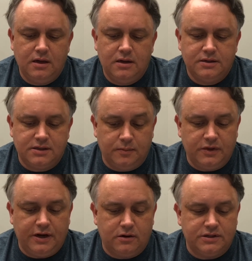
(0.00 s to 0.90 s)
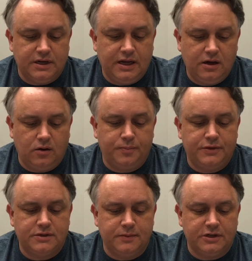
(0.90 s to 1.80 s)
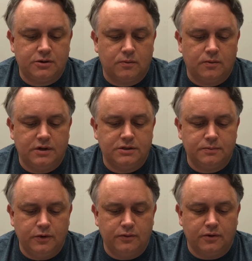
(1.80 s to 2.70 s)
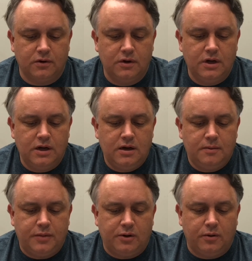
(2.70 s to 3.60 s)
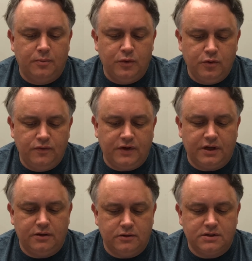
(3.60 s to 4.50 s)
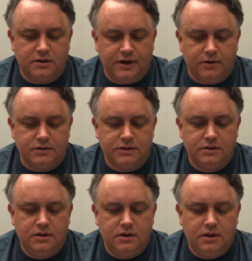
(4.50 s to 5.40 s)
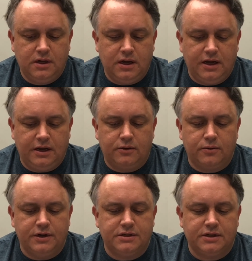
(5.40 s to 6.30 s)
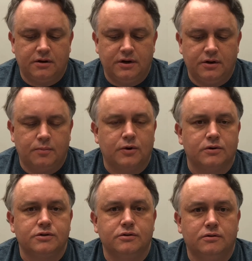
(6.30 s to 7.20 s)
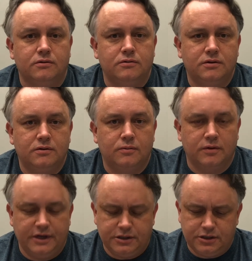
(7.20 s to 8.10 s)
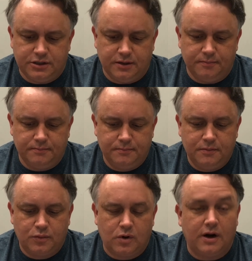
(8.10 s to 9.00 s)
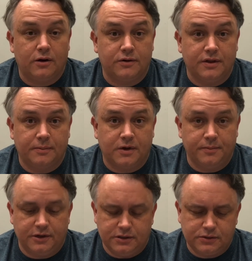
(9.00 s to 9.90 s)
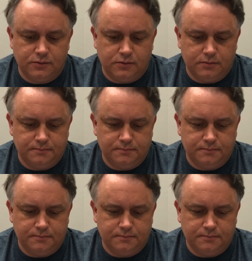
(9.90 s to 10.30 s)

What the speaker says: some layers and help the semester run smoother by removing those layers and increase their interpersonal relationship prior to them coming to school.